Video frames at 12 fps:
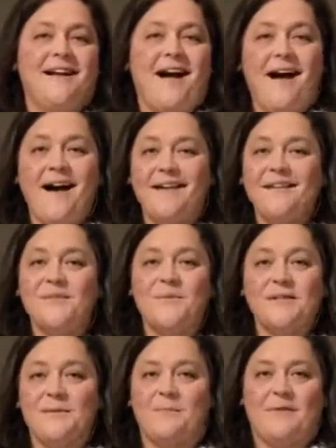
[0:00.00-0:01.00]
God is
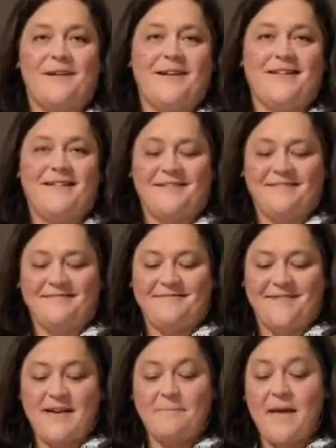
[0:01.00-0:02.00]
whispering,
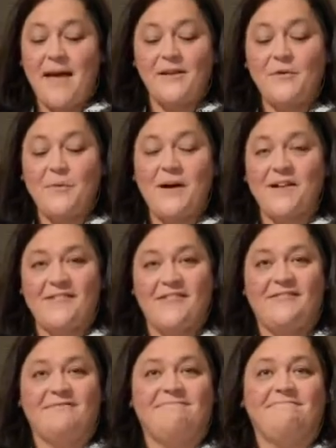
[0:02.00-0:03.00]
Emmanuel,